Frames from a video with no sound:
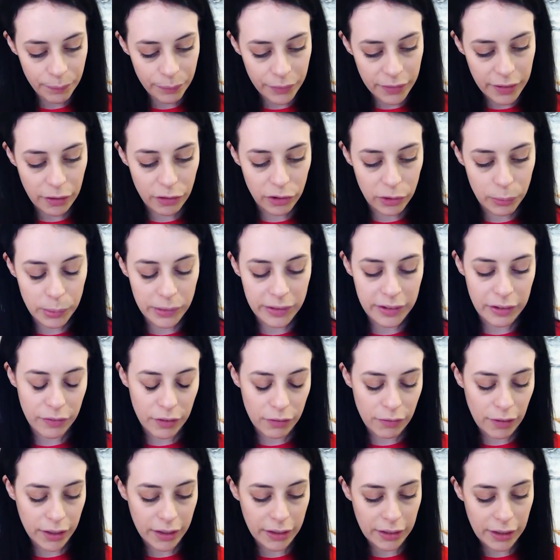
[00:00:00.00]
There are specific
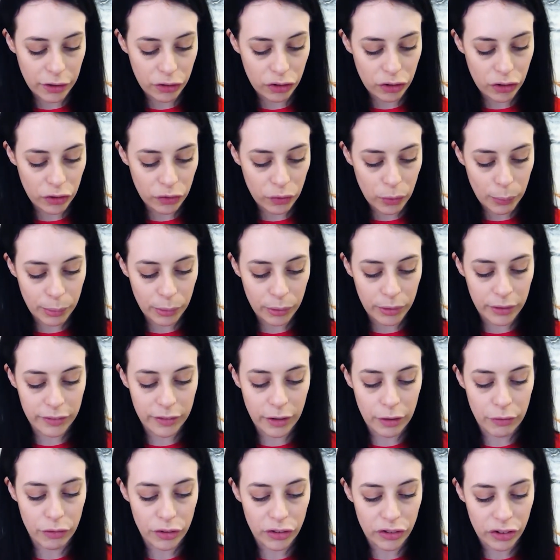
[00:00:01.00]
regulations for buildings
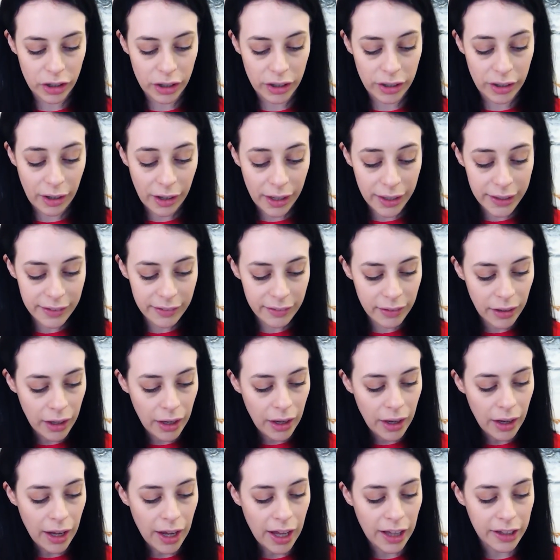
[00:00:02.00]
over a certain height
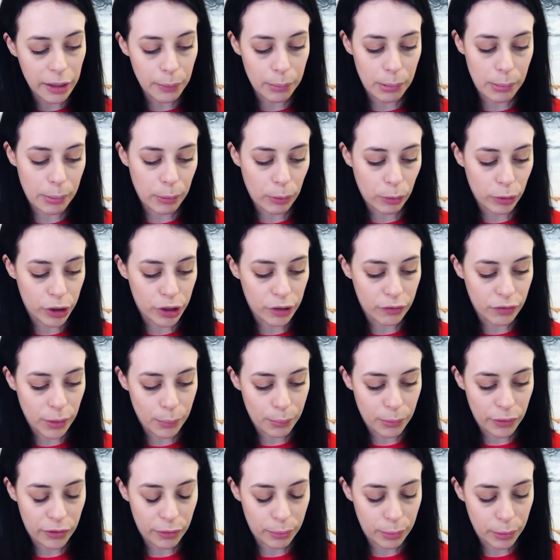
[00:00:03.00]
and the proportion of
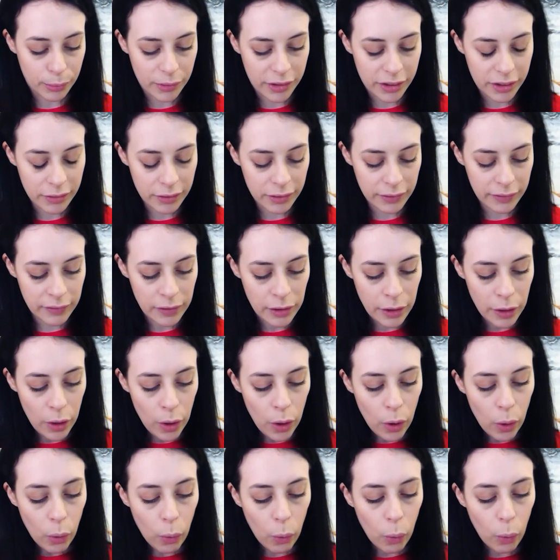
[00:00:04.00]
combustible materials.
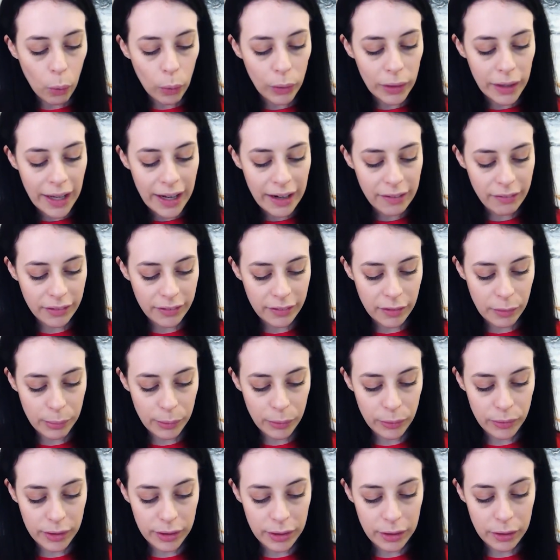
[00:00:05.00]
All areas of the
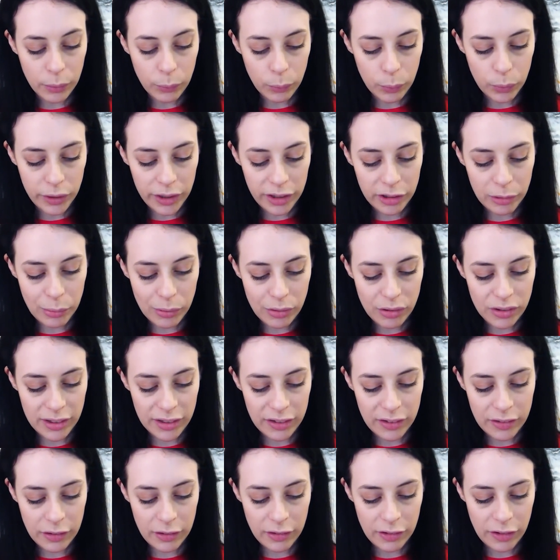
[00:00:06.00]
building will need to be
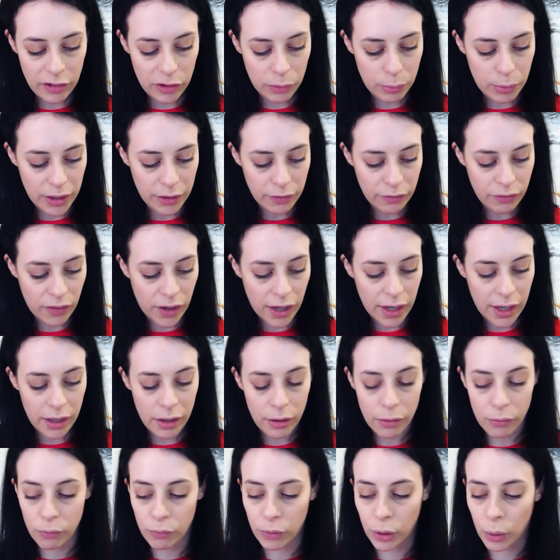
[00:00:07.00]
resistant to the spread of fire,
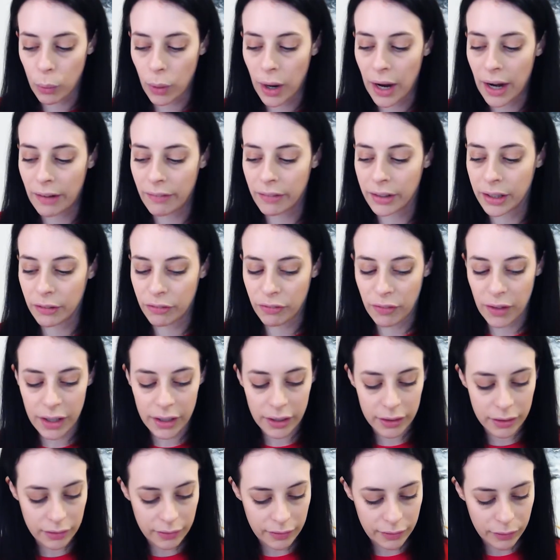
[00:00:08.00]
requiring a fire
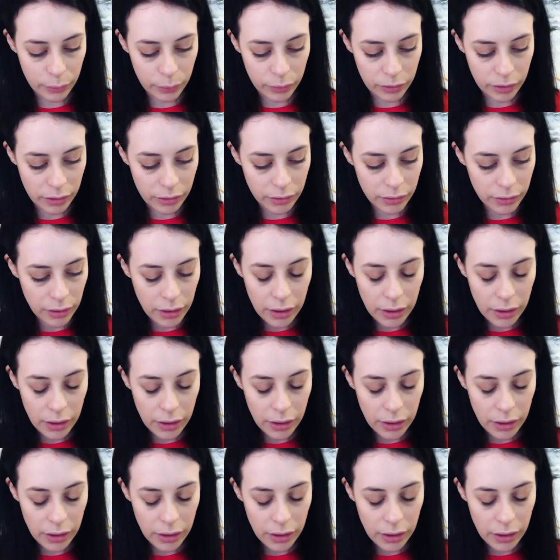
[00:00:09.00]
consultant.